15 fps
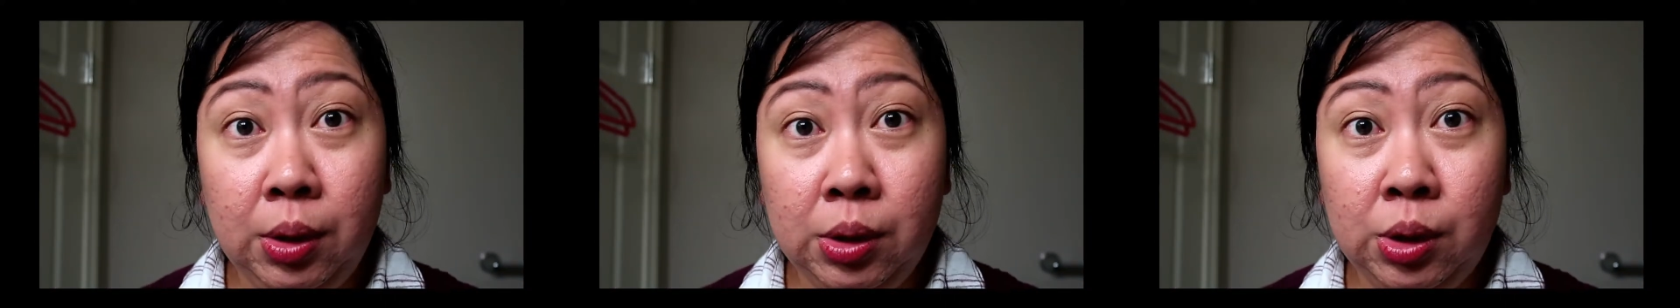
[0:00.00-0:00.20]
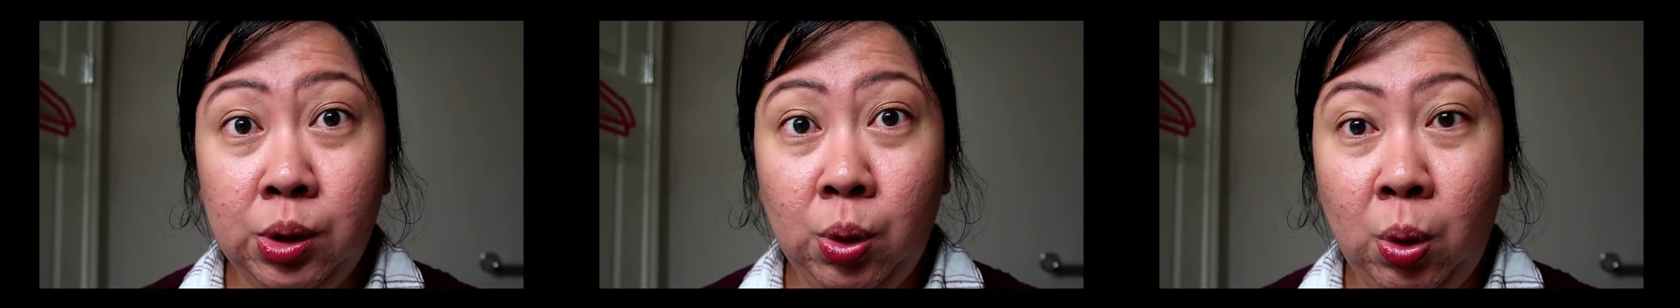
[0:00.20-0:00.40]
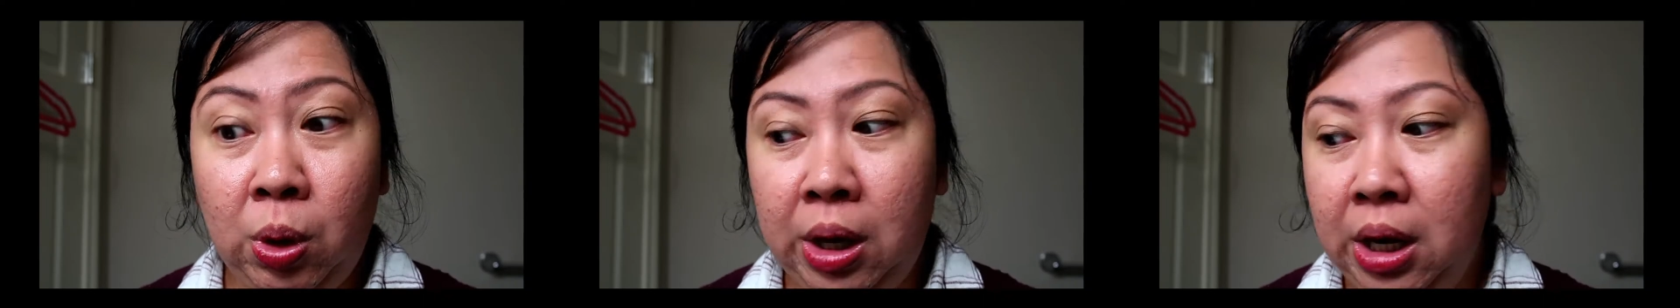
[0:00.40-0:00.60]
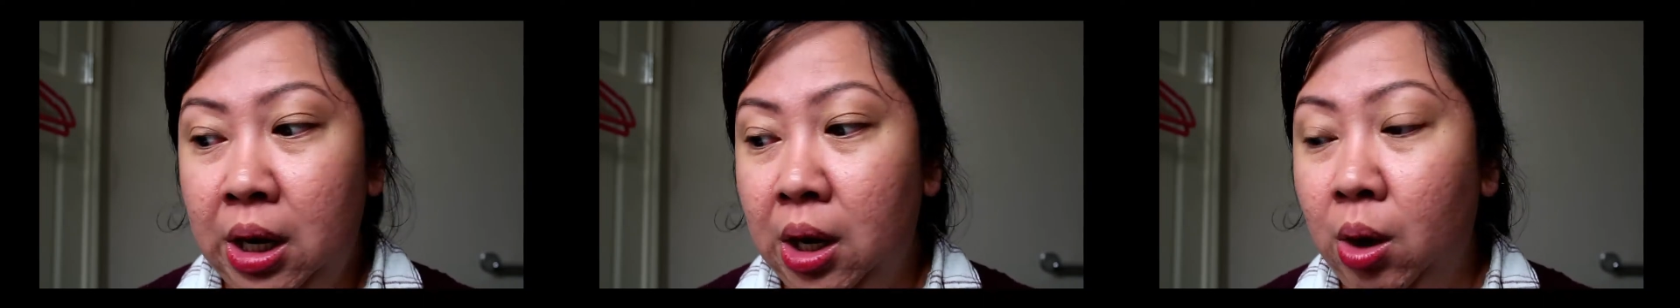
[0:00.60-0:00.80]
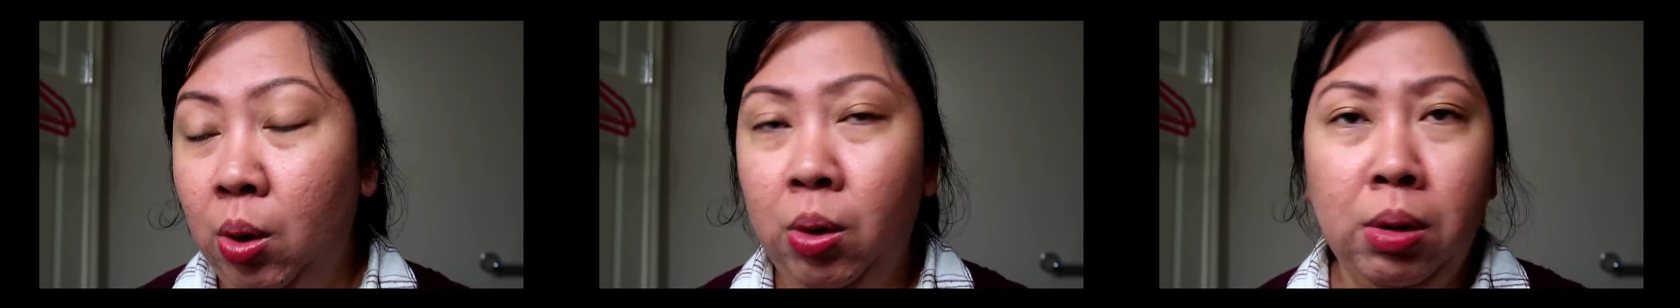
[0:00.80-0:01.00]

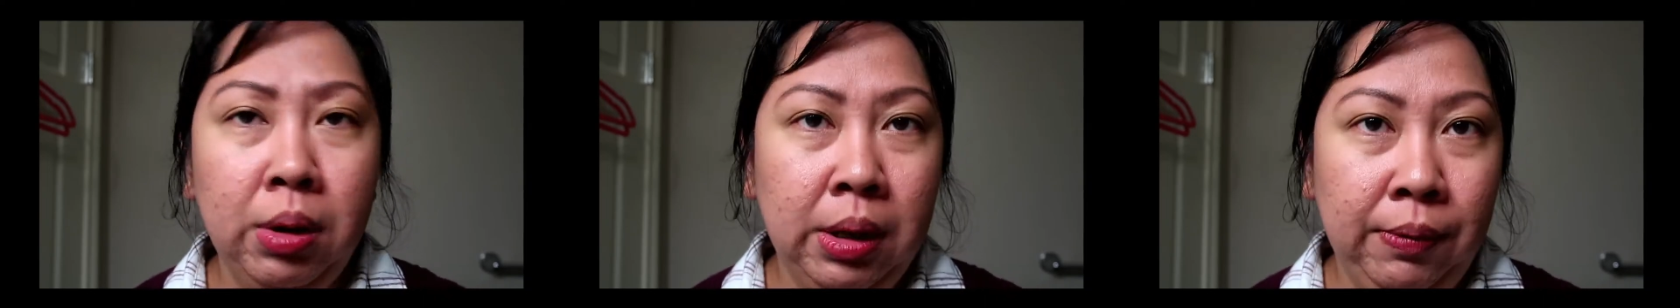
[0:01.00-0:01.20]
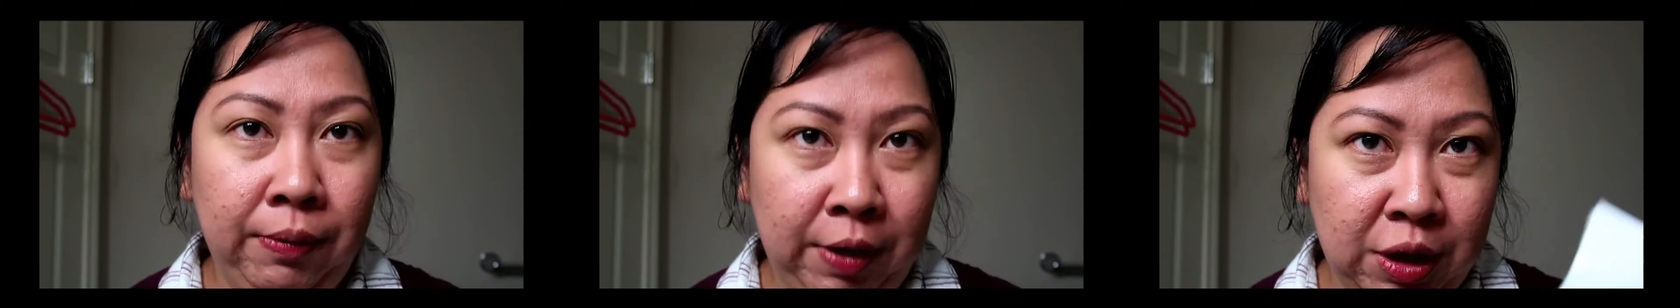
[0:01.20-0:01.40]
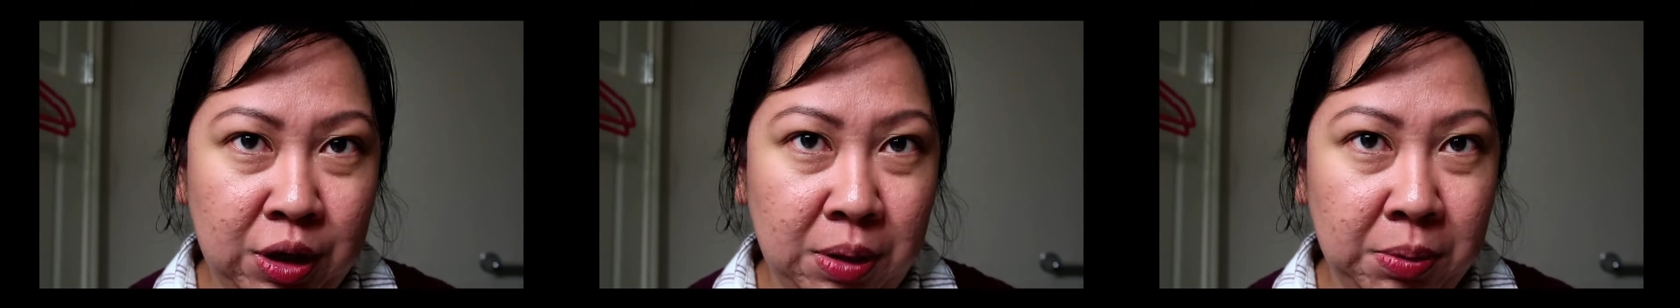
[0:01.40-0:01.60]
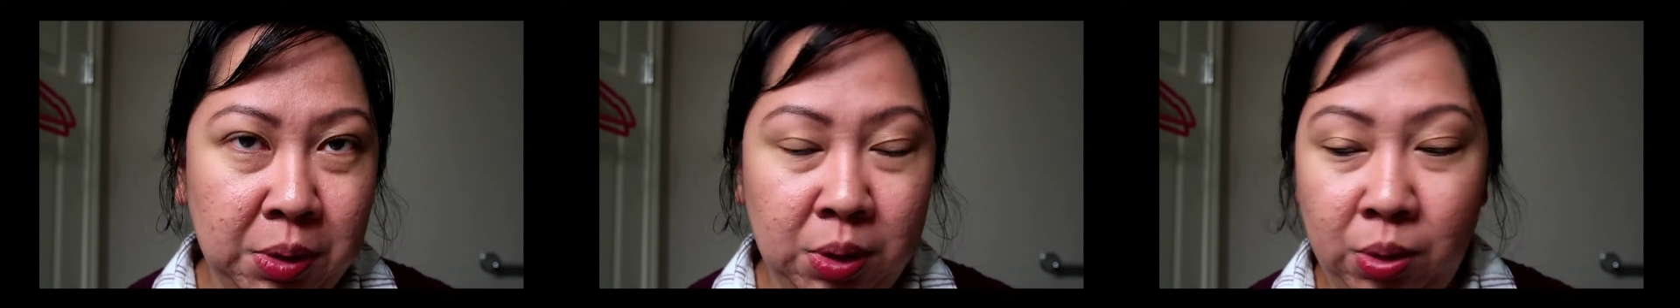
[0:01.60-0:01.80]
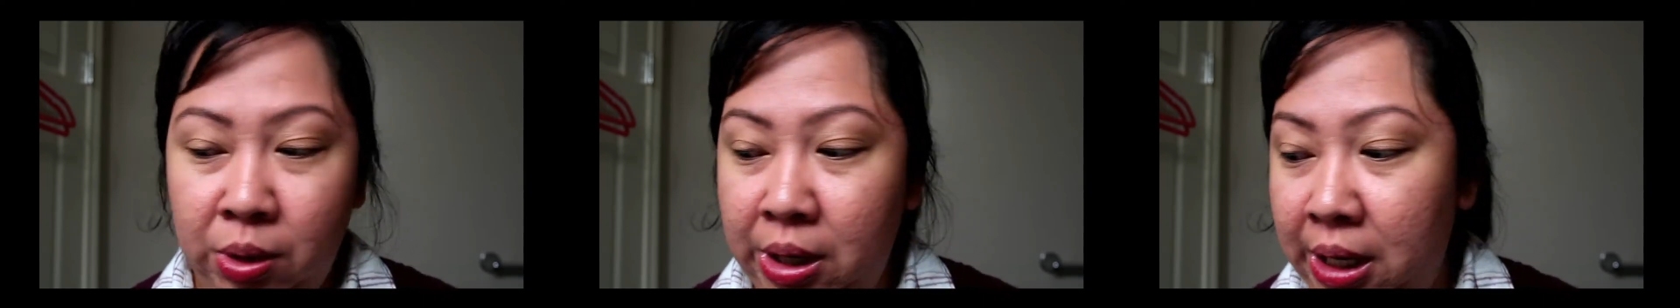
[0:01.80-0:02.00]
store, or the Faceshop
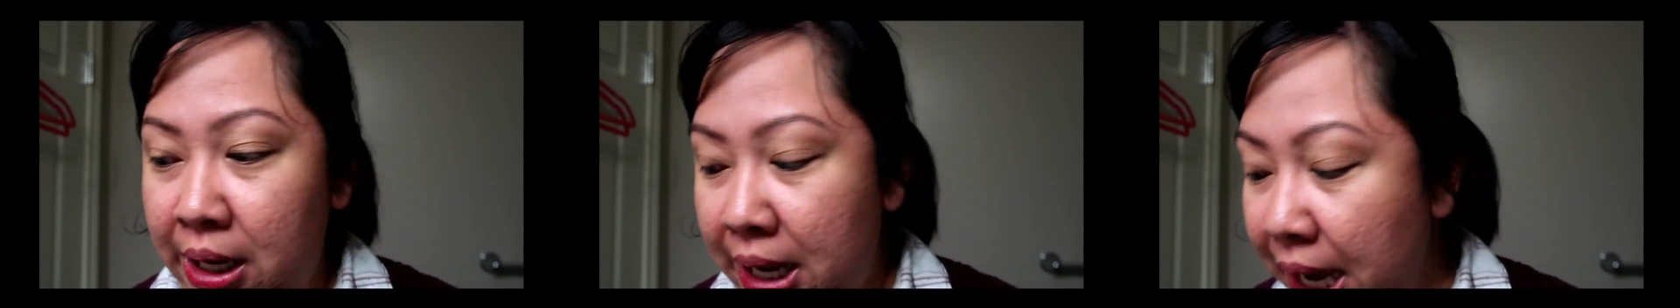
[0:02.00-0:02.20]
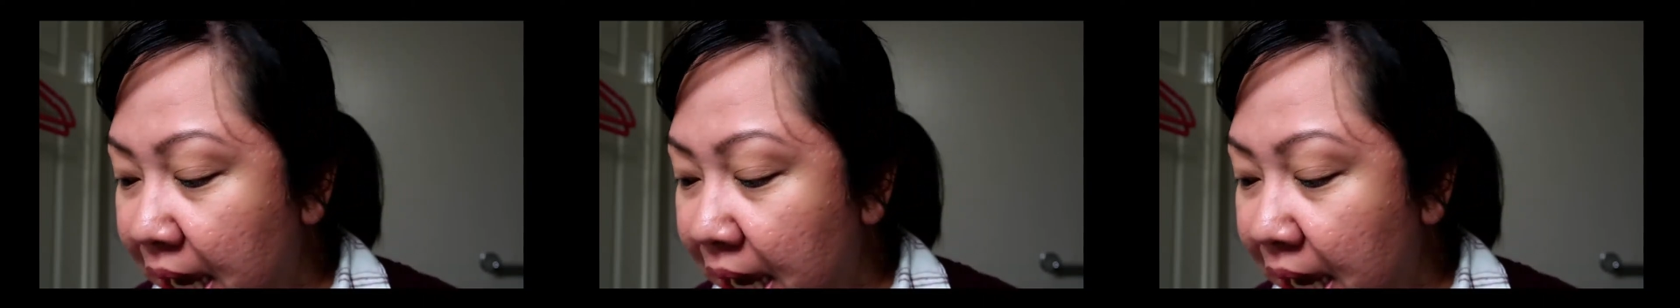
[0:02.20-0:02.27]
store